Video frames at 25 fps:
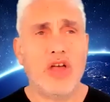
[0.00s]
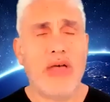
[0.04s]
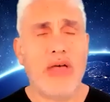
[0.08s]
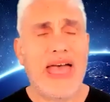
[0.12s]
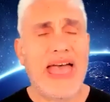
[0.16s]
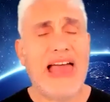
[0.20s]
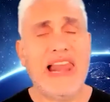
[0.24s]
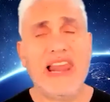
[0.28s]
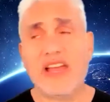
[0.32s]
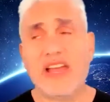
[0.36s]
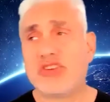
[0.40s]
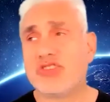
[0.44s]

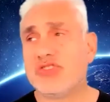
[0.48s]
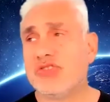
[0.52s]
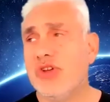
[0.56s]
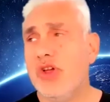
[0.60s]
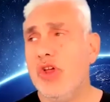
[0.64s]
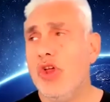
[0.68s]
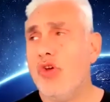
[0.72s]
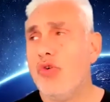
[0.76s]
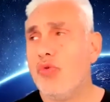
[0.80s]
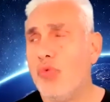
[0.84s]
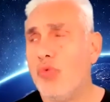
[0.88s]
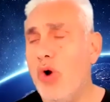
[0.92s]
Alex,
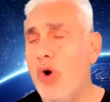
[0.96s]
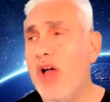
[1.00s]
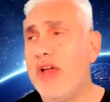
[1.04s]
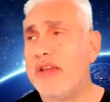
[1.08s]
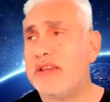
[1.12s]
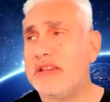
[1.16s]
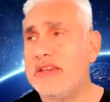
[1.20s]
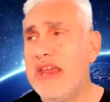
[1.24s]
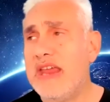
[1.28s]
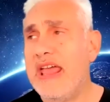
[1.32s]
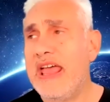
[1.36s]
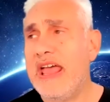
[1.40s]
right
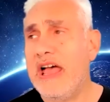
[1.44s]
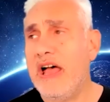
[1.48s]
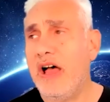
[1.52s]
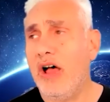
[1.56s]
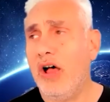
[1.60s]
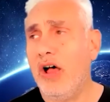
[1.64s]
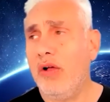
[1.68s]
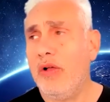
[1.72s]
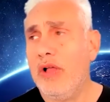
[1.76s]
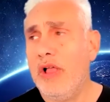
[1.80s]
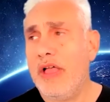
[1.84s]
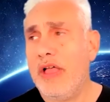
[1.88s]

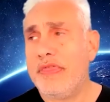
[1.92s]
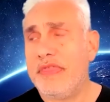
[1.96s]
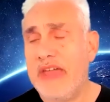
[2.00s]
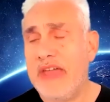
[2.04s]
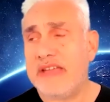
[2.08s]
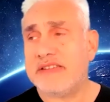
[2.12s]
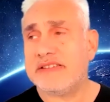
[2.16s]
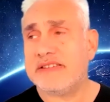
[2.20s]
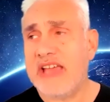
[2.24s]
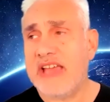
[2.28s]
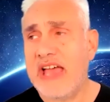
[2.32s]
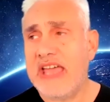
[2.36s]
now, they're
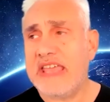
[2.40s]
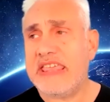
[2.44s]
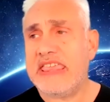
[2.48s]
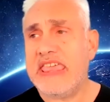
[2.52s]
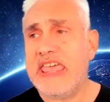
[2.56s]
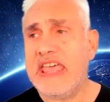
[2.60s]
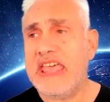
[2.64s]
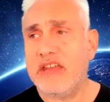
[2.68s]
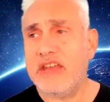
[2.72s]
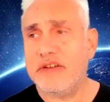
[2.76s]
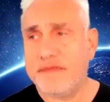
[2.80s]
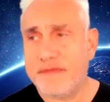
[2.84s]
taking
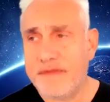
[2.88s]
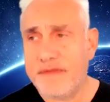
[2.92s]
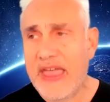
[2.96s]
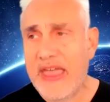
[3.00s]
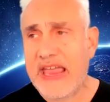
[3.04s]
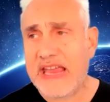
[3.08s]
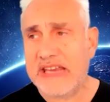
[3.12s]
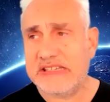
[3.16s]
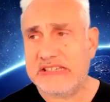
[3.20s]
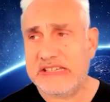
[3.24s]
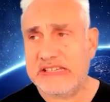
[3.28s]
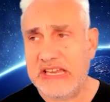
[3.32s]

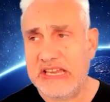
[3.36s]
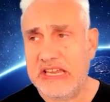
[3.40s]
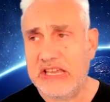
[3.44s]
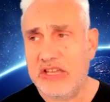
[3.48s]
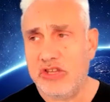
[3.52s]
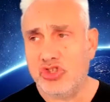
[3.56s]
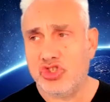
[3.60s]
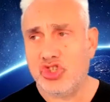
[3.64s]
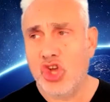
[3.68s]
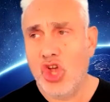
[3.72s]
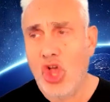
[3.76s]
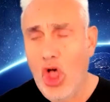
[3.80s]

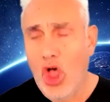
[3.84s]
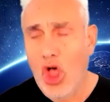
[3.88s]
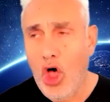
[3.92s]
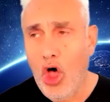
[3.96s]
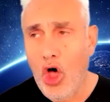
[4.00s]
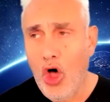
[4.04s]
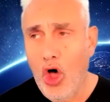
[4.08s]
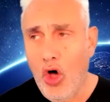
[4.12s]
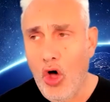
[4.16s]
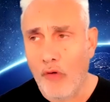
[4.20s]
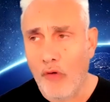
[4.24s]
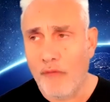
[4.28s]
advantage
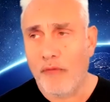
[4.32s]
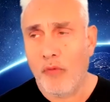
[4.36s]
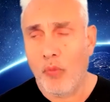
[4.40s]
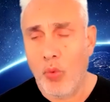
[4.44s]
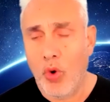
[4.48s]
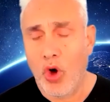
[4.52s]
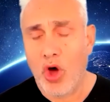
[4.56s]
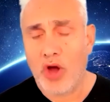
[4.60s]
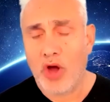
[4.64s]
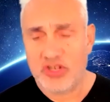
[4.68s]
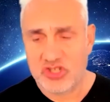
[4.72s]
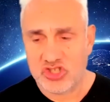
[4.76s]
of
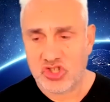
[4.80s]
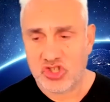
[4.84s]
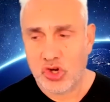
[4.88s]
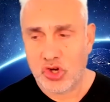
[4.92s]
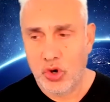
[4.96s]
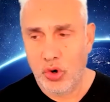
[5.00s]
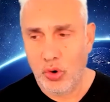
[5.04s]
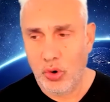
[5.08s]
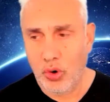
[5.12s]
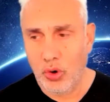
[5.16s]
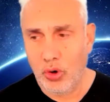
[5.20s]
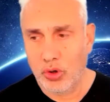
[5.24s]
what is
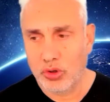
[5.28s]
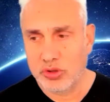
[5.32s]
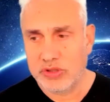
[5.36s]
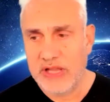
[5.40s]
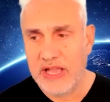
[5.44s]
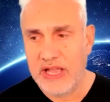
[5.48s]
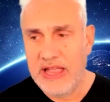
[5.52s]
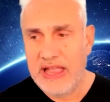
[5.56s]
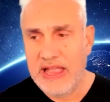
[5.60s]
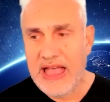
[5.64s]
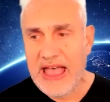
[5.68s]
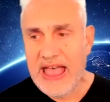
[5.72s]
called
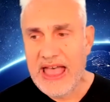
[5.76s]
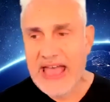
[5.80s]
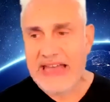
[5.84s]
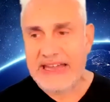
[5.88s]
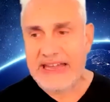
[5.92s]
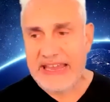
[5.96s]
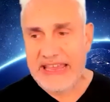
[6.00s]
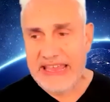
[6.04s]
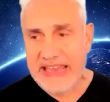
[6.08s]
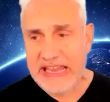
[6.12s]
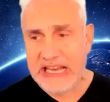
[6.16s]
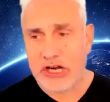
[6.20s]
an
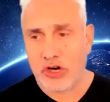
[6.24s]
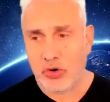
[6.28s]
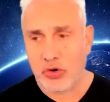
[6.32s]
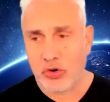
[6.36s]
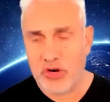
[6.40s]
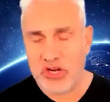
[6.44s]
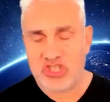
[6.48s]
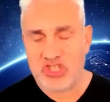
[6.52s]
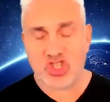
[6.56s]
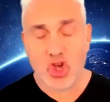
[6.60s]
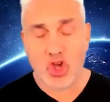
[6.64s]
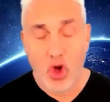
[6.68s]

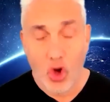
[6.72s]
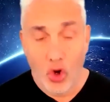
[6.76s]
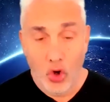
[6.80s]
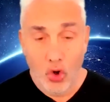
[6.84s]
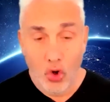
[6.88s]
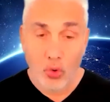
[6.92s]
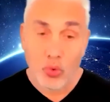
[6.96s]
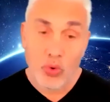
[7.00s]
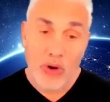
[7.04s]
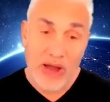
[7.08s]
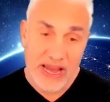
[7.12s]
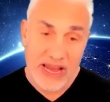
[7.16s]
increased call
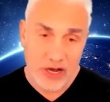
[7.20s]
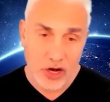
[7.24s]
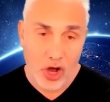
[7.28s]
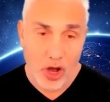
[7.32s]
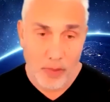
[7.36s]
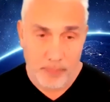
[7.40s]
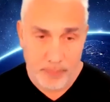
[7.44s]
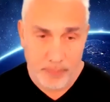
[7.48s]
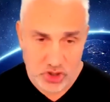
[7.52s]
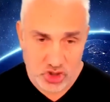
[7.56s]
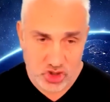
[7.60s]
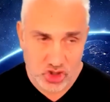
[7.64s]
rate
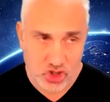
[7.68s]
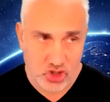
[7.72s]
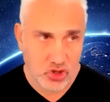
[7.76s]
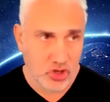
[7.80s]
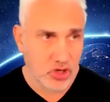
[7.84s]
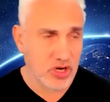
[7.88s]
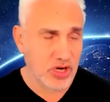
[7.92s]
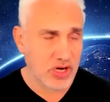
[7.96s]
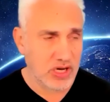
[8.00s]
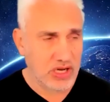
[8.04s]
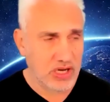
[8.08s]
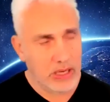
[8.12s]

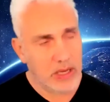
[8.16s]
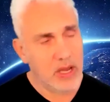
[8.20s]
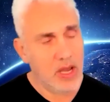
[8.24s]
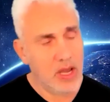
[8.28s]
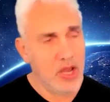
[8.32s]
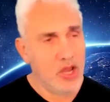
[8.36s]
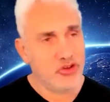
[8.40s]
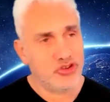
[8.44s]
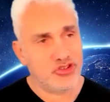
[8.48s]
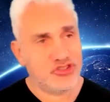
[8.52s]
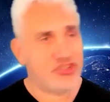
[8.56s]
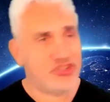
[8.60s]
opportunity.
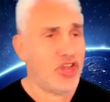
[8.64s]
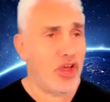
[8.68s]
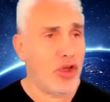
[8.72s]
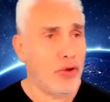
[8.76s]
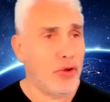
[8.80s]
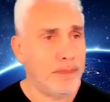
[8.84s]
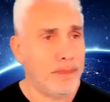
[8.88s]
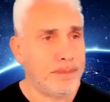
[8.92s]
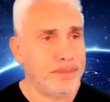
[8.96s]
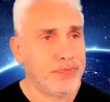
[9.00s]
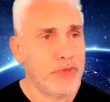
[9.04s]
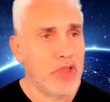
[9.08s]

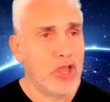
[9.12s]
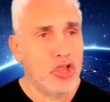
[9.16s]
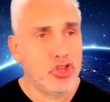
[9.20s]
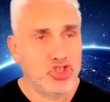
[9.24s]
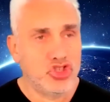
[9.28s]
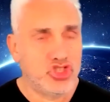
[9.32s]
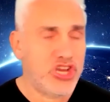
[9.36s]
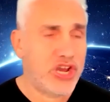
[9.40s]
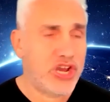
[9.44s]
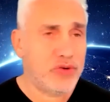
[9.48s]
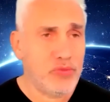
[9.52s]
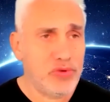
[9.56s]
So,
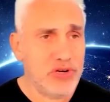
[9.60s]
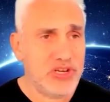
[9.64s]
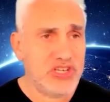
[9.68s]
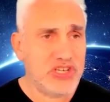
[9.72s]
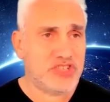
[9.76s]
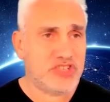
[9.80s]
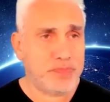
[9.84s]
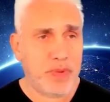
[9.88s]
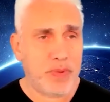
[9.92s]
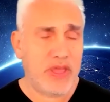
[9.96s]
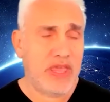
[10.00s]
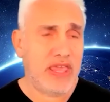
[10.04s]
generally
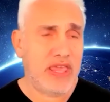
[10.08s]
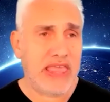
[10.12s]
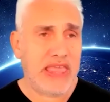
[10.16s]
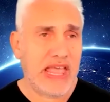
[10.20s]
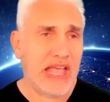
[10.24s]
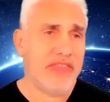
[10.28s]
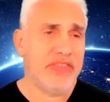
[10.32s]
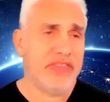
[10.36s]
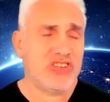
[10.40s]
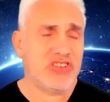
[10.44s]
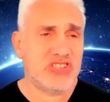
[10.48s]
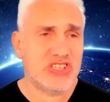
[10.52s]
speaking,
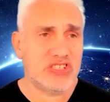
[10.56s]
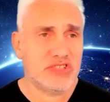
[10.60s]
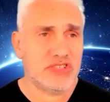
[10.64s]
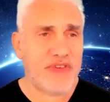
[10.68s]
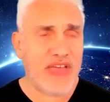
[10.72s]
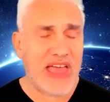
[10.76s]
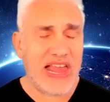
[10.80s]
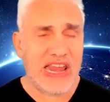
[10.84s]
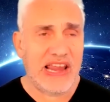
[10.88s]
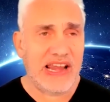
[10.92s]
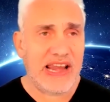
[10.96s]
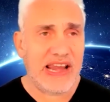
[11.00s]
and this is
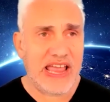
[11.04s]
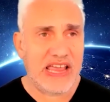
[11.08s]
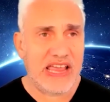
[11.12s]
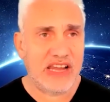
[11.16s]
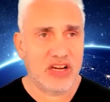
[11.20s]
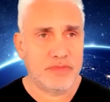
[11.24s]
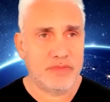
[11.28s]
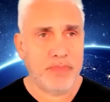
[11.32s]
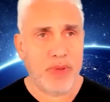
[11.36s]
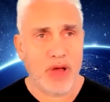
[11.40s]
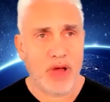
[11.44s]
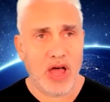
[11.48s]

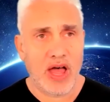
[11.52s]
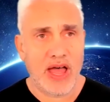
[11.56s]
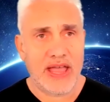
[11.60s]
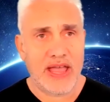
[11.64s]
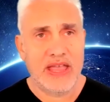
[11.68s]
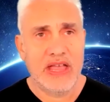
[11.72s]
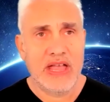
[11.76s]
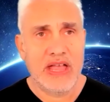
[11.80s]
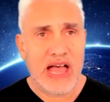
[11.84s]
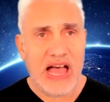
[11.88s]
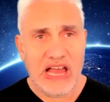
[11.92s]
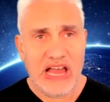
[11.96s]
validated by
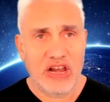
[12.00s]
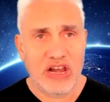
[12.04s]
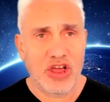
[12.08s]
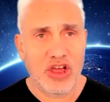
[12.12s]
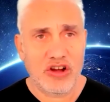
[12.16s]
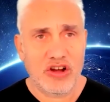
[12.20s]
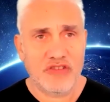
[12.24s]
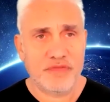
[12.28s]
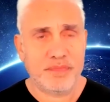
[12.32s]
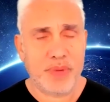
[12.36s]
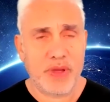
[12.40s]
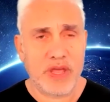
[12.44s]
a lot
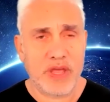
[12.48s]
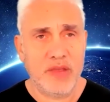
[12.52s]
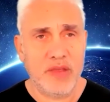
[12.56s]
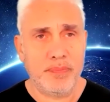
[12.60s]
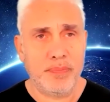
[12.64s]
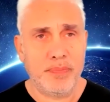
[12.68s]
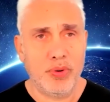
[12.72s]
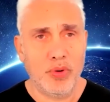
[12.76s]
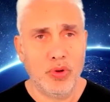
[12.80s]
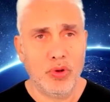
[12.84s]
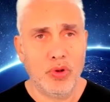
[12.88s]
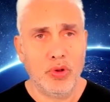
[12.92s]
of
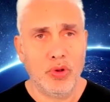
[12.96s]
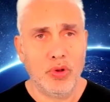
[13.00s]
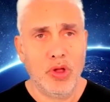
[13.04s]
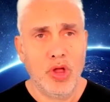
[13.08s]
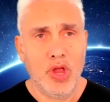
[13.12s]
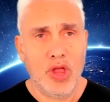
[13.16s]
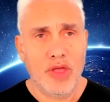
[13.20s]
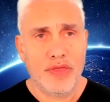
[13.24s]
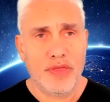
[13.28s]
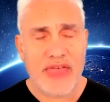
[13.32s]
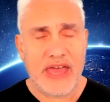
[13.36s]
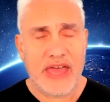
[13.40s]
people
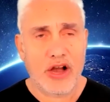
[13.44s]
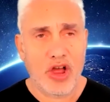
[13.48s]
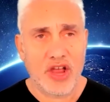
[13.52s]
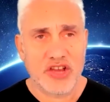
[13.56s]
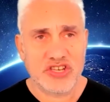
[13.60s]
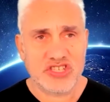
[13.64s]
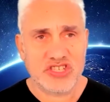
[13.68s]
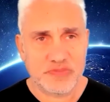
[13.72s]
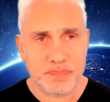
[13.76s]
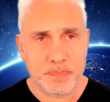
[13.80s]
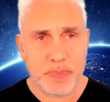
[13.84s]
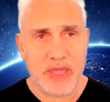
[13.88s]
that I
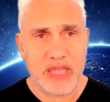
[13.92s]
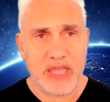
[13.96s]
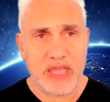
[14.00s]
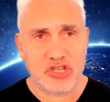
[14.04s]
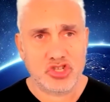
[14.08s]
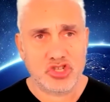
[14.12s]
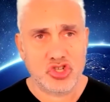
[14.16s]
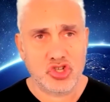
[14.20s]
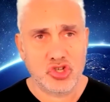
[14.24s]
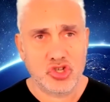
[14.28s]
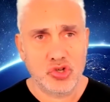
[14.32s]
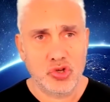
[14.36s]
speak
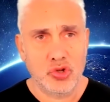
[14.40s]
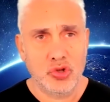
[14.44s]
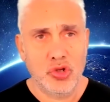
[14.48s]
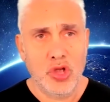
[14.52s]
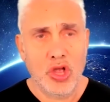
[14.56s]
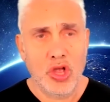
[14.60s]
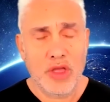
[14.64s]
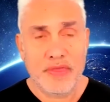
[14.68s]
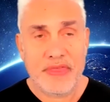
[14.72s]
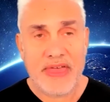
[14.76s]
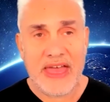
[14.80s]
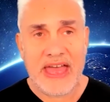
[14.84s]
to
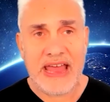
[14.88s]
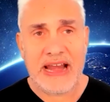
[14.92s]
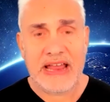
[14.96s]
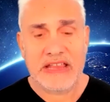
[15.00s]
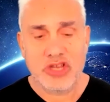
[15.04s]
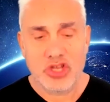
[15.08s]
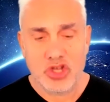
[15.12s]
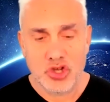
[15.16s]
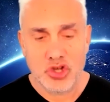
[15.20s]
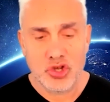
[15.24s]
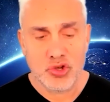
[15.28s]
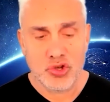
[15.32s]
that
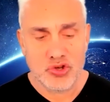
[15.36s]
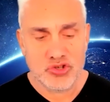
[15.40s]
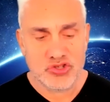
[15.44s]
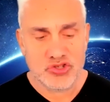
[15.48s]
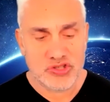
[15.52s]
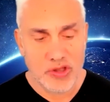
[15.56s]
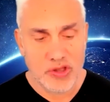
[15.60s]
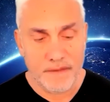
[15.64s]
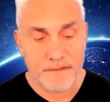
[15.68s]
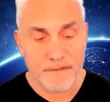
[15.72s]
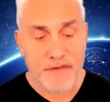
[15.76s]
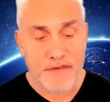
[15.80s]
use
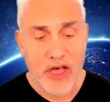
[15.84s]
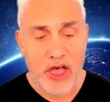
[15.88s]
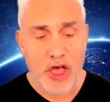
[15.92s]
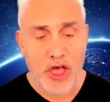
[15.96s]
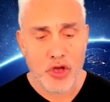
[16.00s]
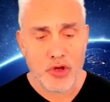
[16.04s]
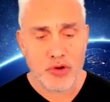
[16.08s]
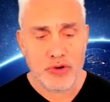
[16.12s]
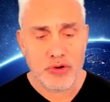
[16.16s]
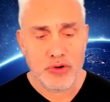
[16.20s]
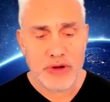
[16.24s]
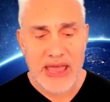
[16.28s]
the
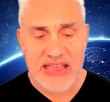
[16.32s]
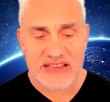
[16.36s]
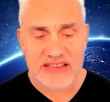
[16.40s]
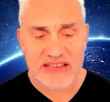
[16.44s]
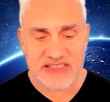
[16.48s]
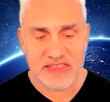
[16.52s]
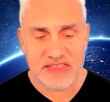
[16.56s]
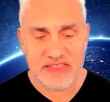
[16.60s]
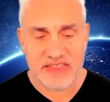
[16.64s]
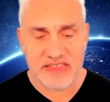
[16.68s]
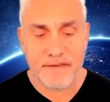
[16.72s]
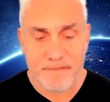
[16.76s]
phone as
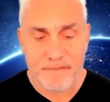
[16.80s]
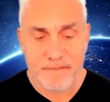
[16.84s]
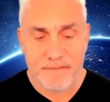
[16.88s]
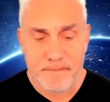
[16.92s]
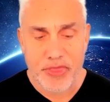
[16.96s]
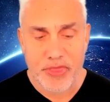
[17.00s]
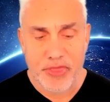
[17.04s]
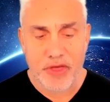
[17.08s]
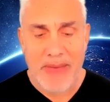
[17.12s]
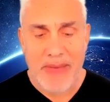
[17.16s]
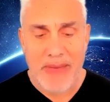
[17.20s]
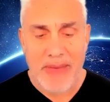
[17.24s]

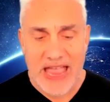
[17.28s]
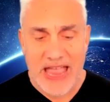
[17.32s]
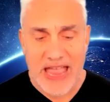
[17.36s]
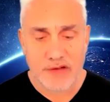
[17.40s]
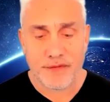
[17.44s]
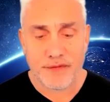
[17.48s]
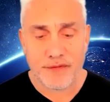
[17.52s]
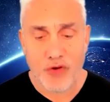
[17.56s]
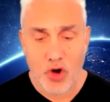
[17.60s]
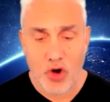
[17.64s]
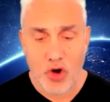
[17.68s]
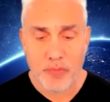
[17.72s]
the main
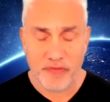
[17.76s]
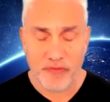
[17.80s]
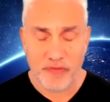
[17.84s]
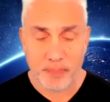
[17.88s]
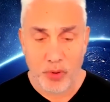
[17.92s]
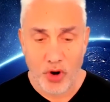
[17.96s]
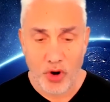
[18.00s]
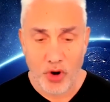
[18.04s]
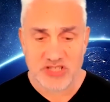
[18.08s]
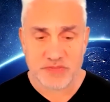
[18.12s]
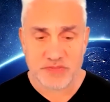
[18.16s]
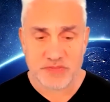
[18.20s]
form of
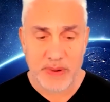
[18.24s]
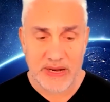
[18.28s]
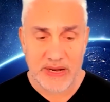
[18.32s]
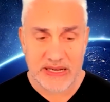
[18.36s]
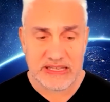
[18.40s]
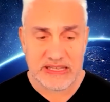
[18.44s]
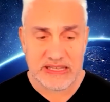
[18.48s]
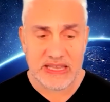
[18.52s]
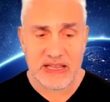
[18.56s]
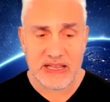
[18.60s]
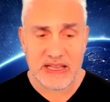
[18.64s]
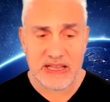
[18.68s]

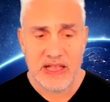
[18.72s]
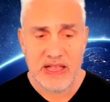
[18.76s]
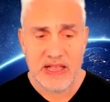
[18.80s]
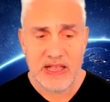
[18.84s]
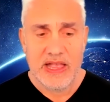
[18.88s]
prospecting,